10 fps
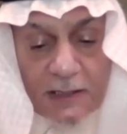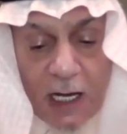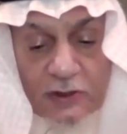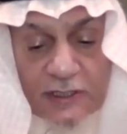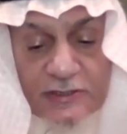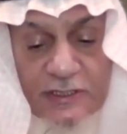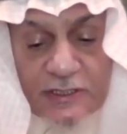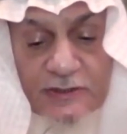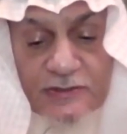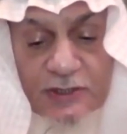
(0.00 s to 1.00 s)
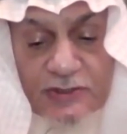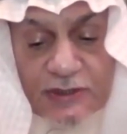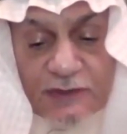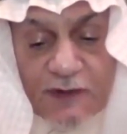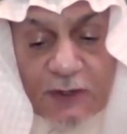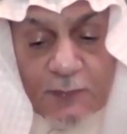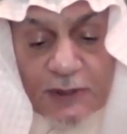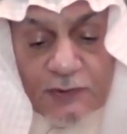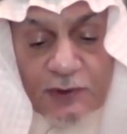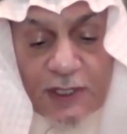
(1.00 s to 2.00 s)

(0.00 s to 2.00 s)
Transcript: Doubtlessly, such a development with